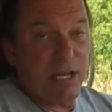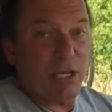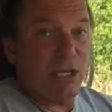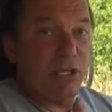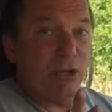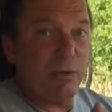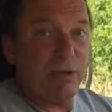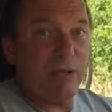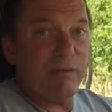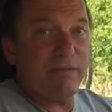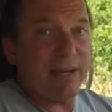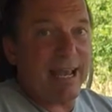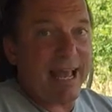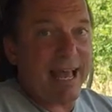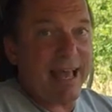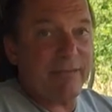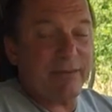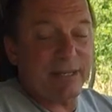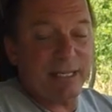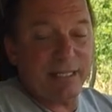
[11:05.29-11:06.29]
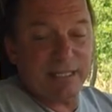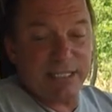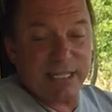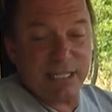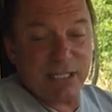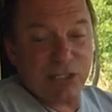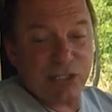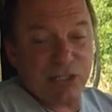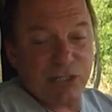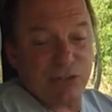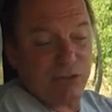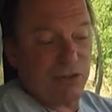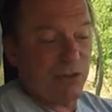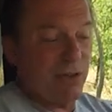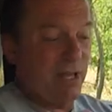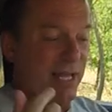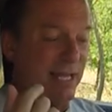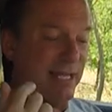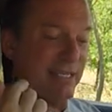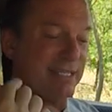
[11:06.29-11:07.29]
you even have an additional
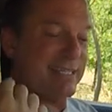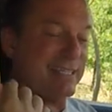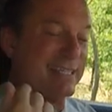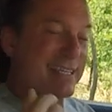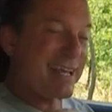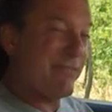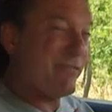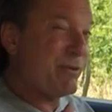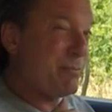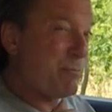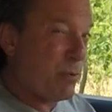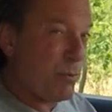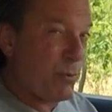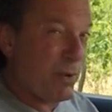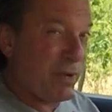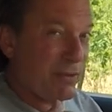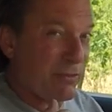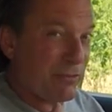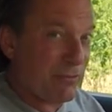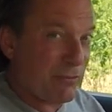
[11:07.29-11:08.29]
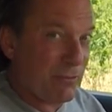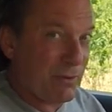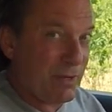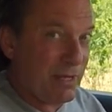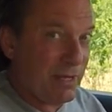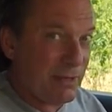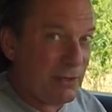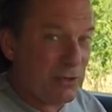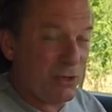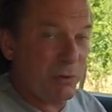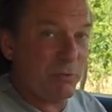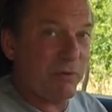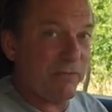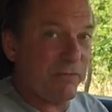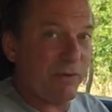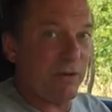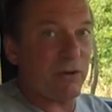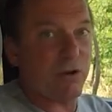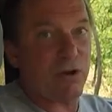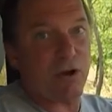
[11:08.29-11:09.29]
7.3 cubic
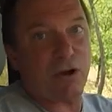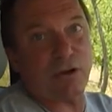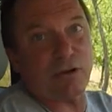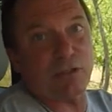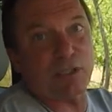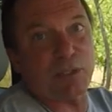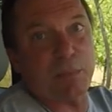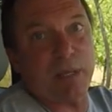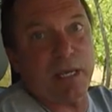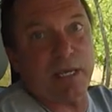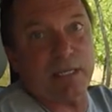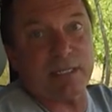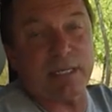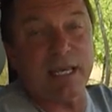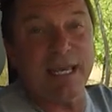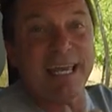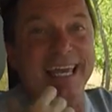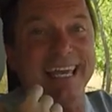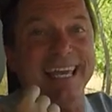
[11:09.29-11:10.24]
feet of cargo space